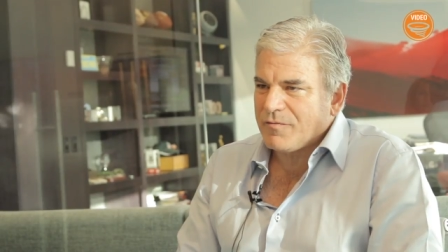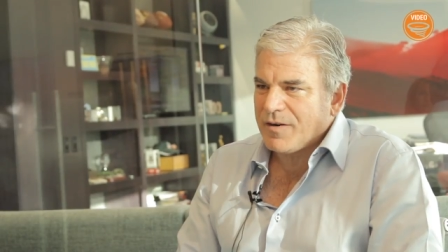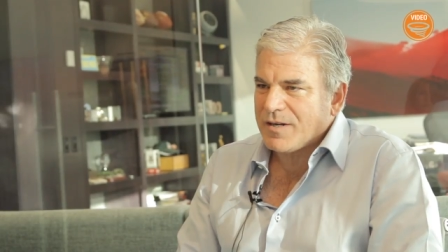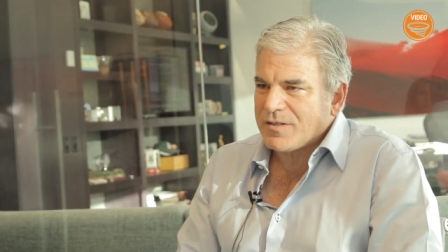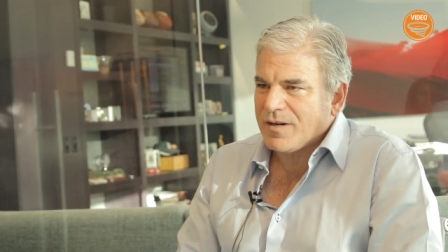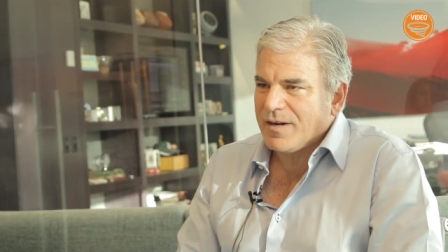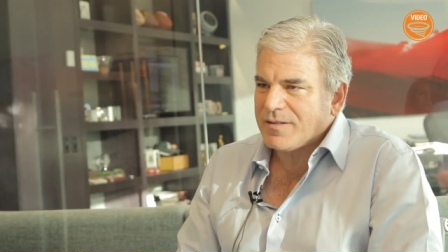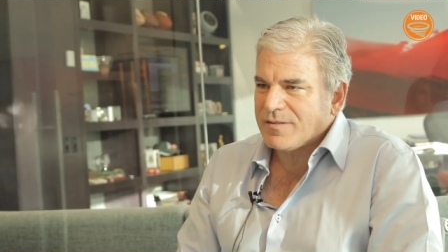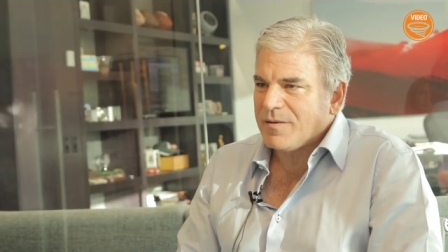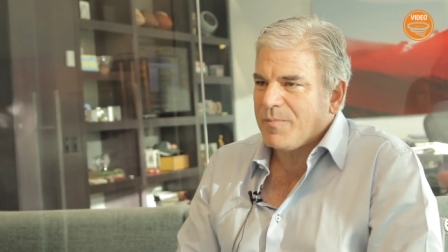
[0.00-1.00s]

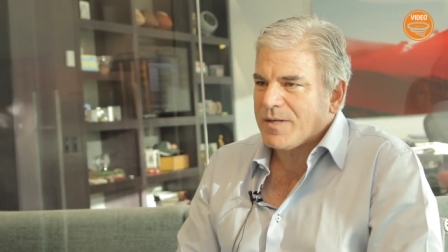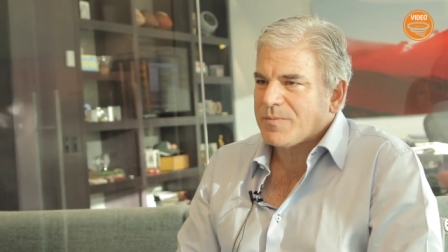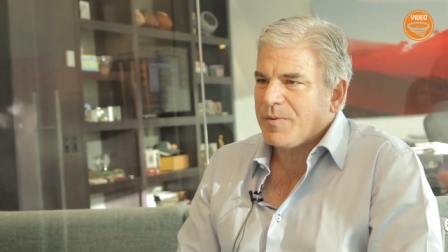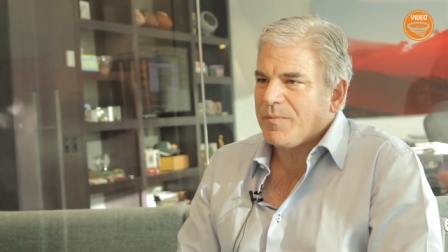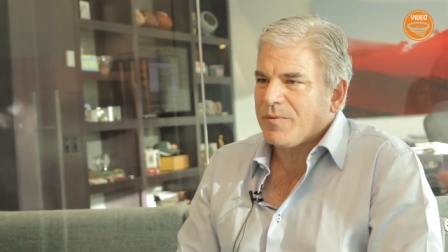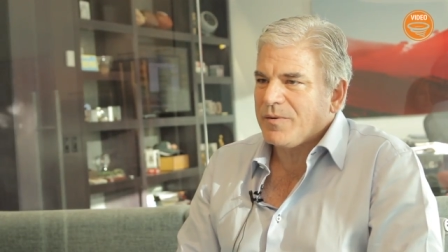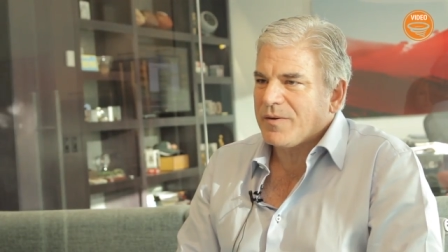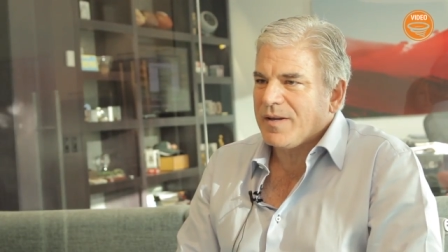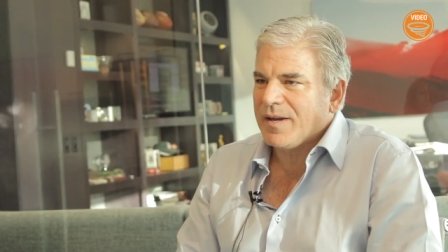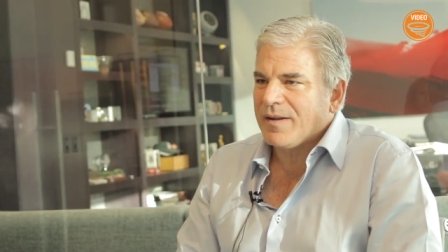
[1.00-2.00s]
franchise and the best people
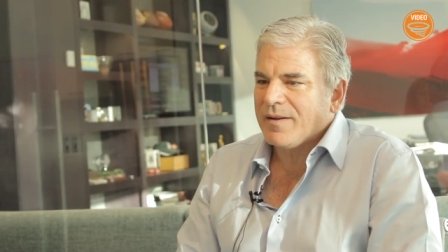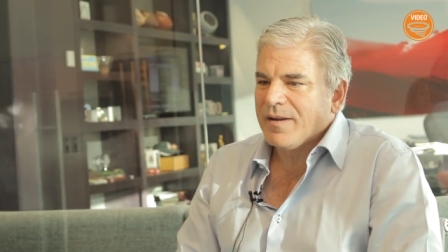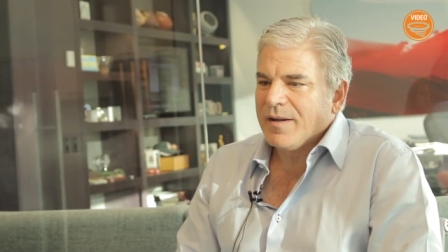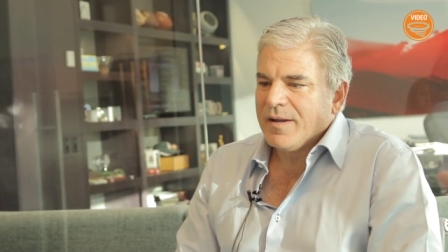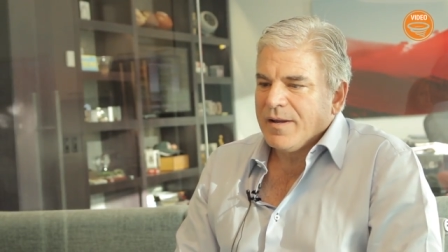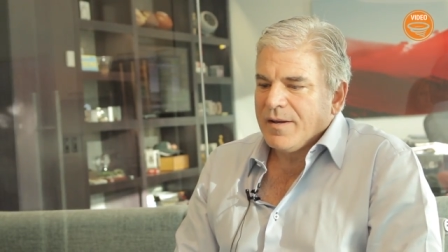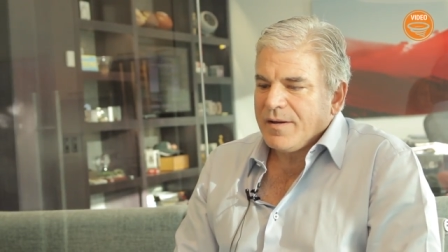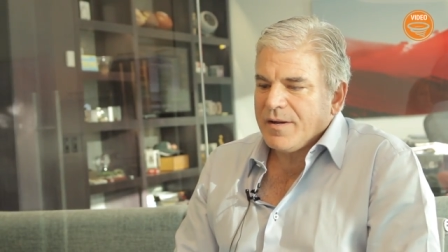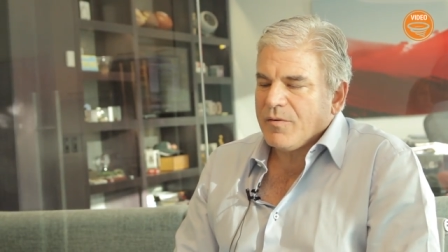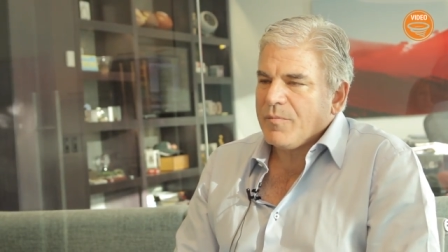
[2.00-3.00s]
you can.
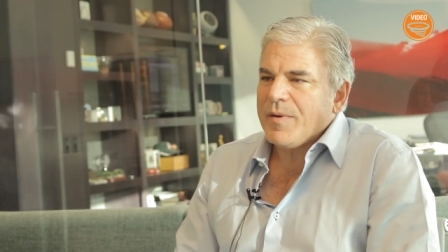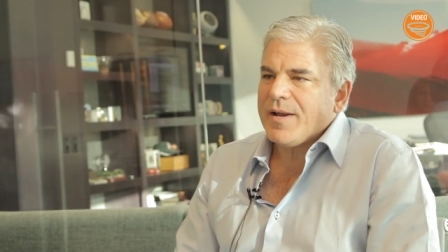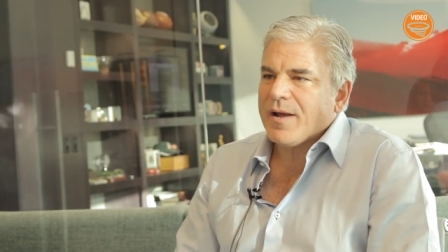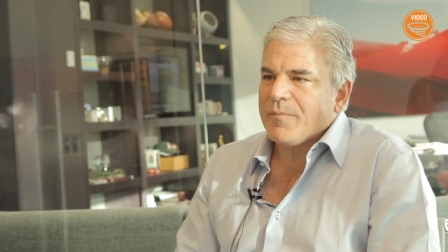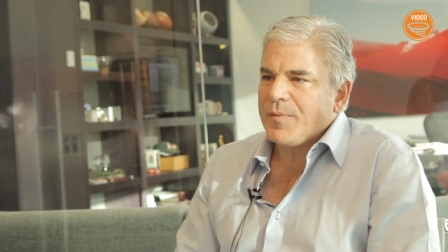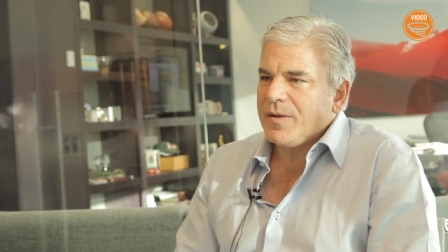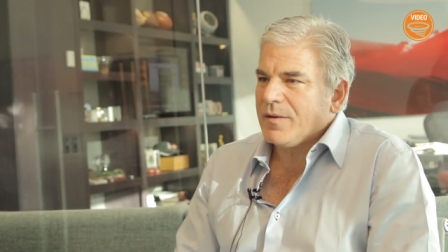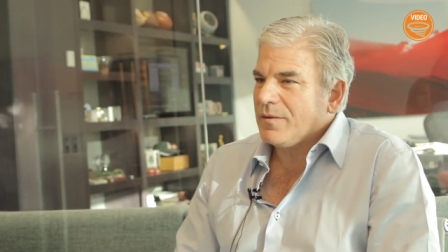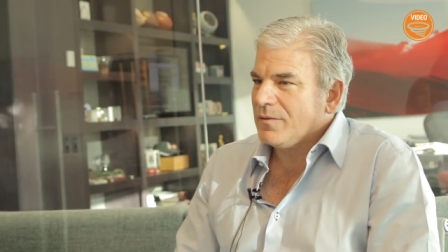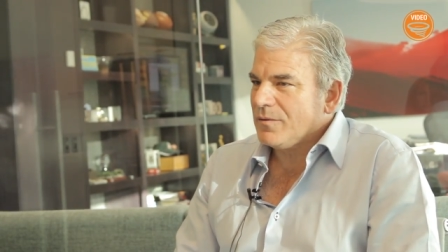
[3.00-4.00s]
You know, it may not be
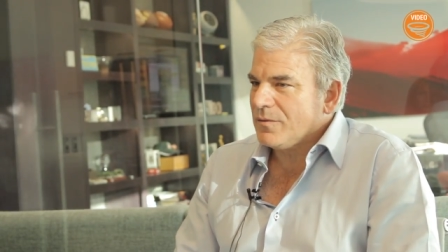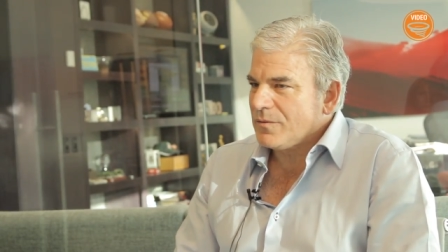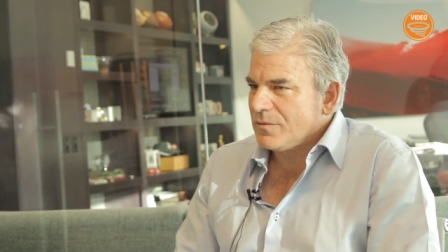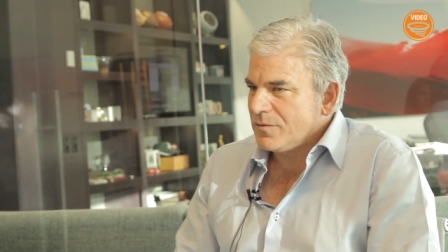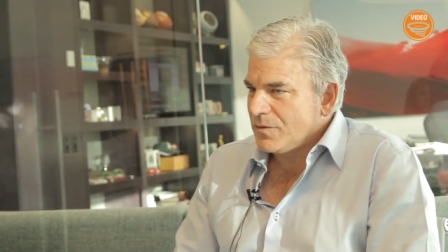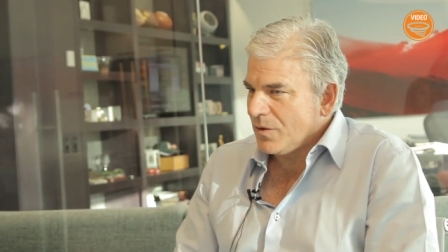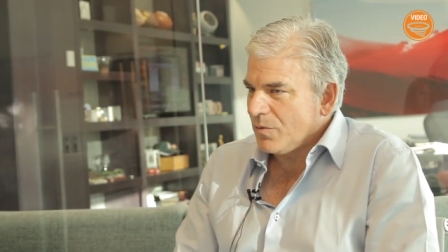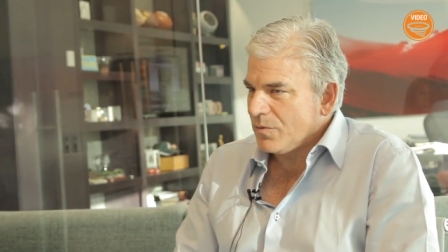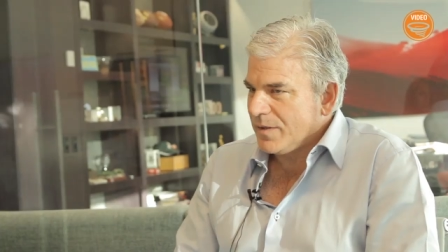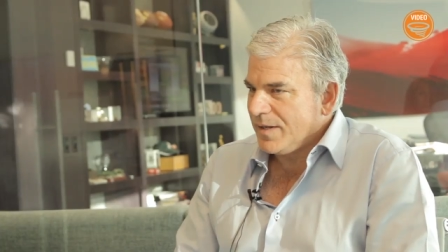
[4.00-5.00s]
the
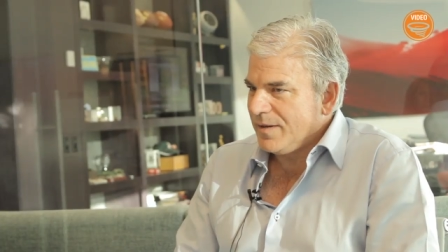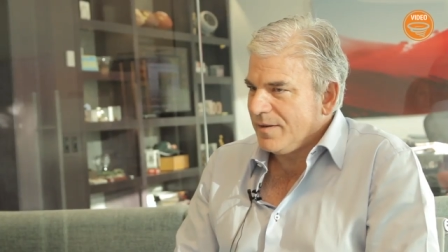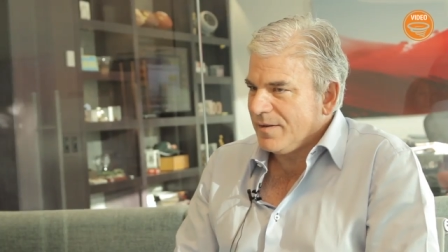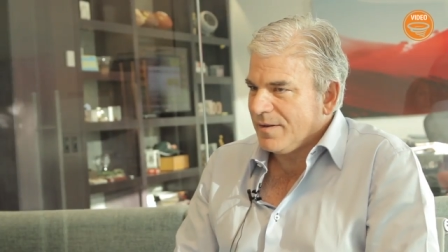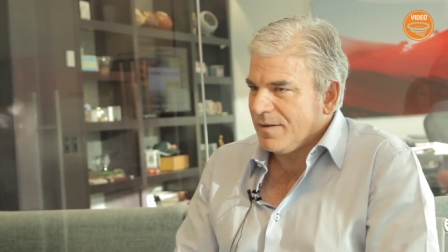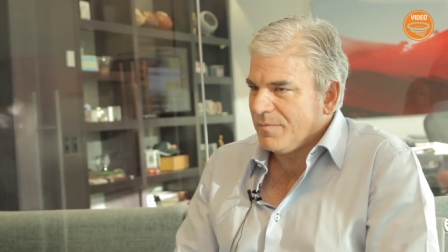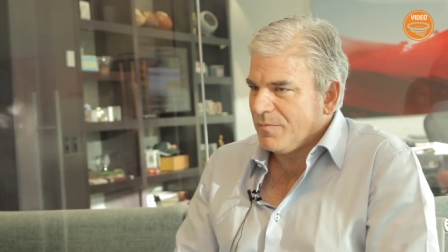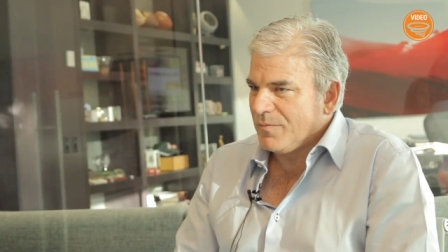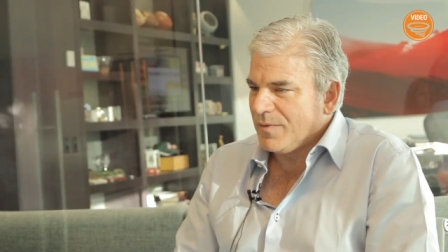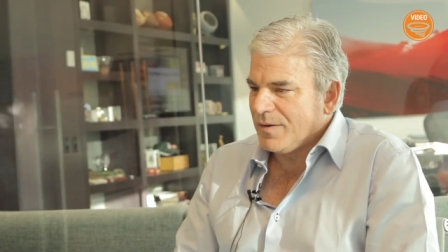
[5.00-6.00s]
totally
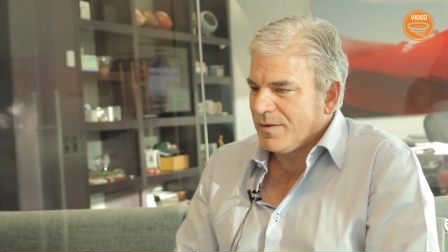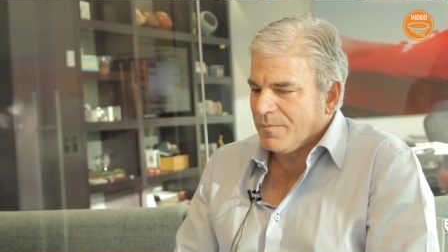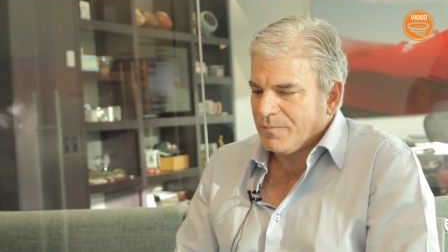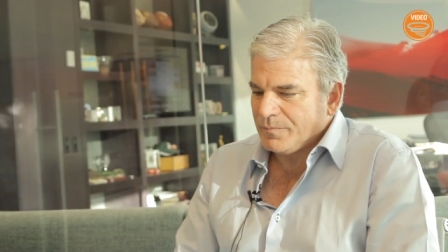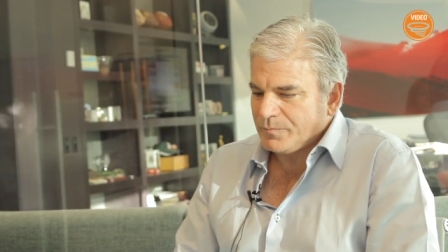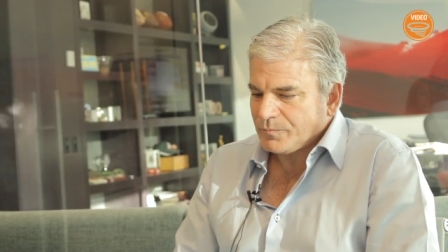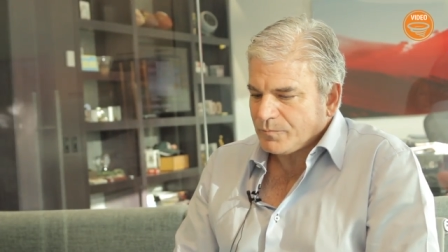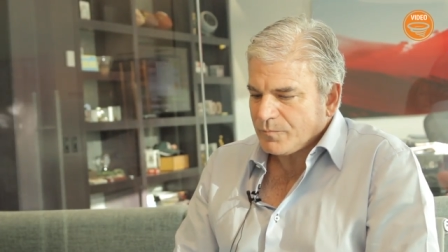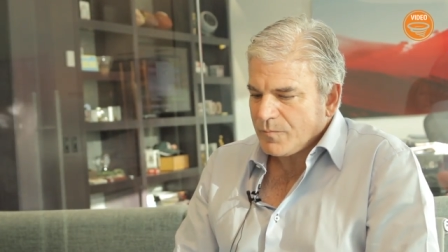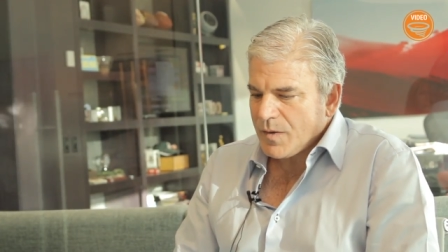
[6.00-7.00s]
um, um,
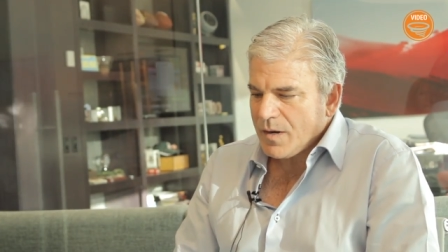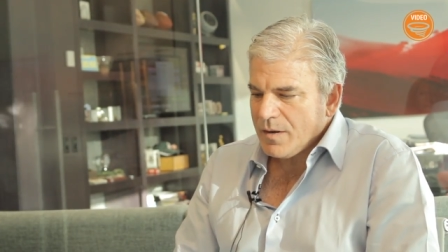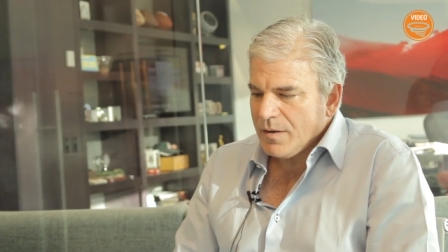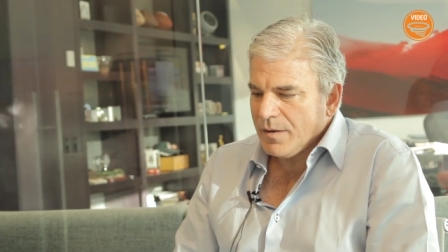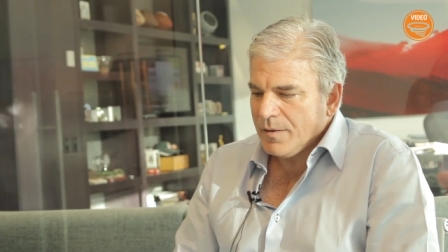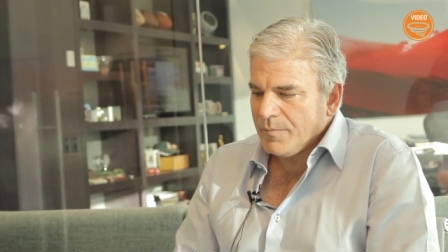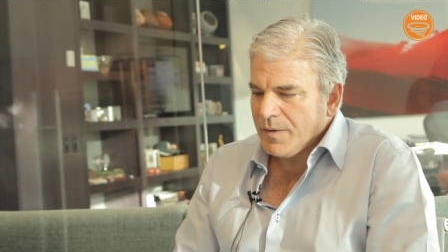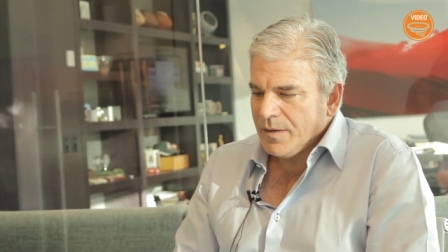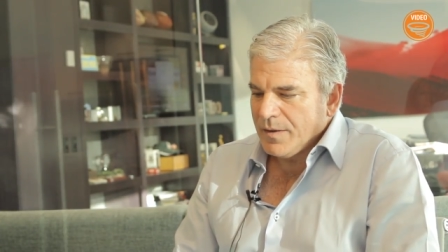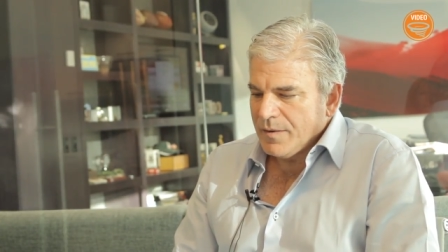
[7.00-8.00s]

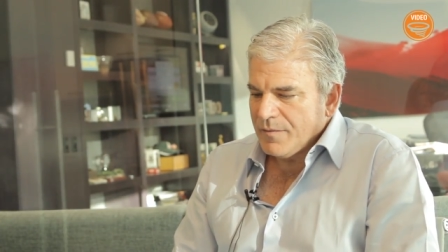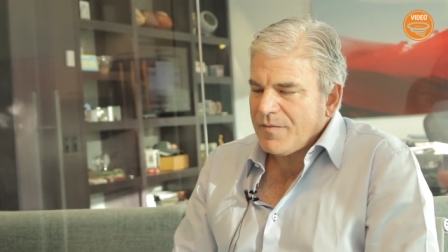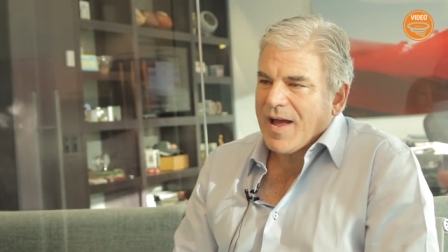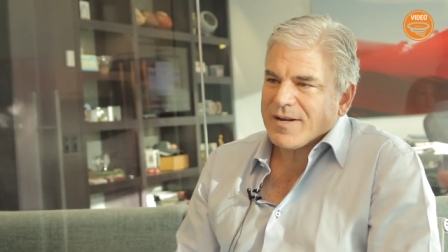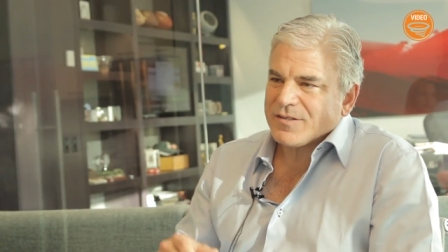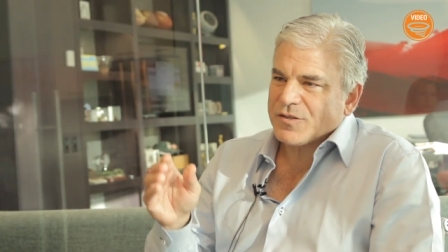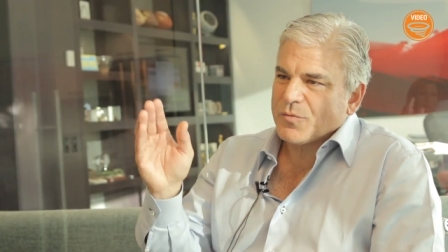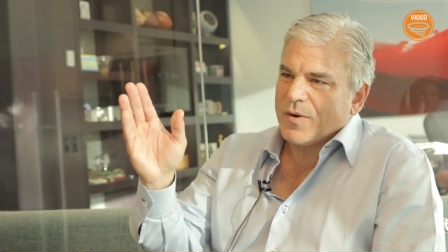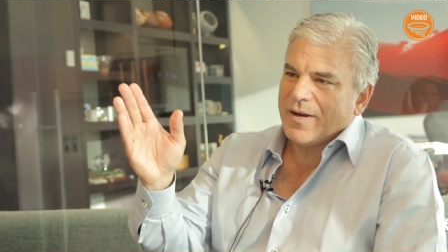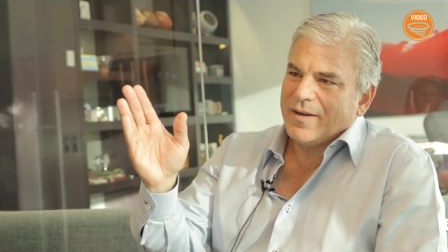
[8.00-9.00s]
um,
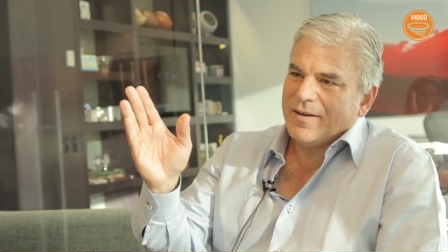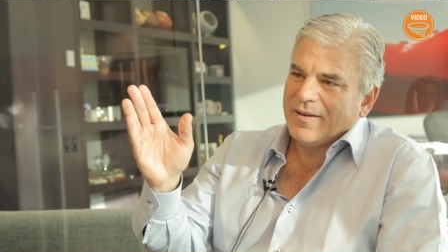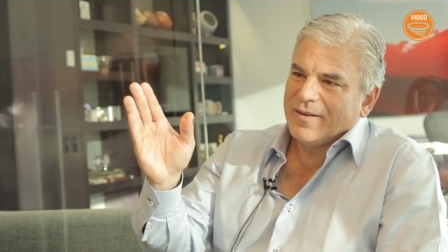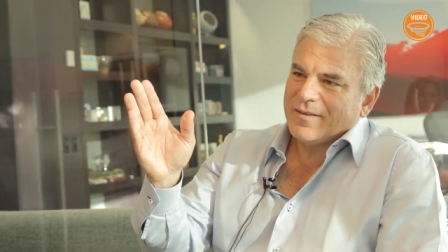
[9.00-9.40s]
fastest way